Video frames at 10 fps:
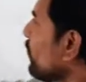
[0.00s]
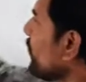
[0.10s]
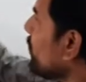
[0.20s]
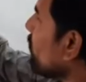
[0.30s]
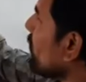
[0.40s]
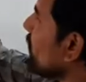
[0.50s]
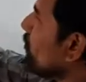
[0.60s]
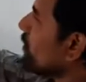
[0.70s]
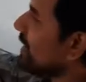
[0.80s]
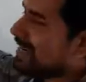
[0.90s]
we are talking
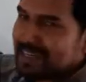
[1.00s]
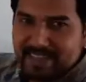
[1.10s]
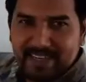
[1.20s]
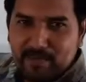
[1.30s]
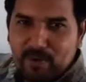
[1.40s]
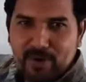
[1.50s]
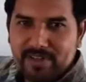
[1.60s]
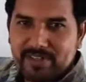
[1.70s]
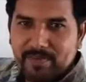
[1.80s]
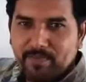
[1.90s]
about the industrial
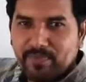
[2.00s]
products.